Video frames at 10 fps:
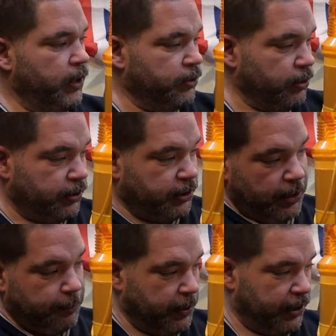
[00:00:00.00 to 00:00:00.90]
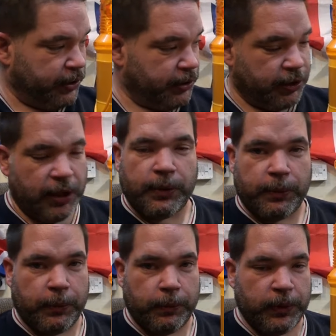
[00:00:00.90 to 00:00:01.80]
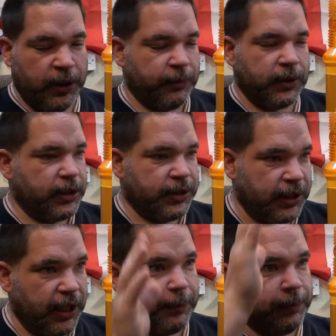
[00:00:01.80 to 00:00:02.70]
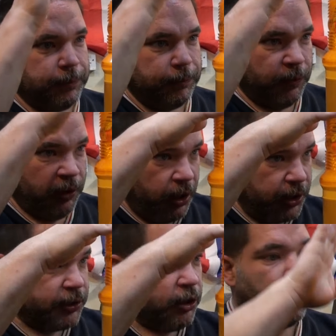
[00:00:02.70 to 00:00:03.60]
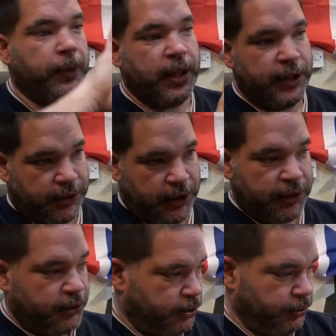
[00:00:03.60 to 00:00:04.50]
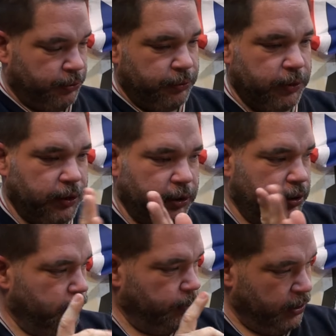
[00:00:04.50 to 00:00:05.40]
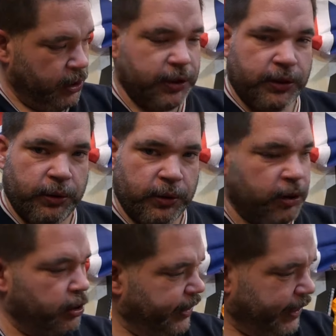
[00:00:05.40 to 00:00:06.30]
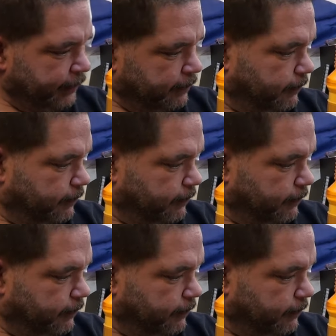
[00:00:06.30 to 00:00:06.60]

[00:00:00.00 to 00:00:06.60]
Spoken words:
It's got the same base as the other, same light top as the other two, but the other two have got a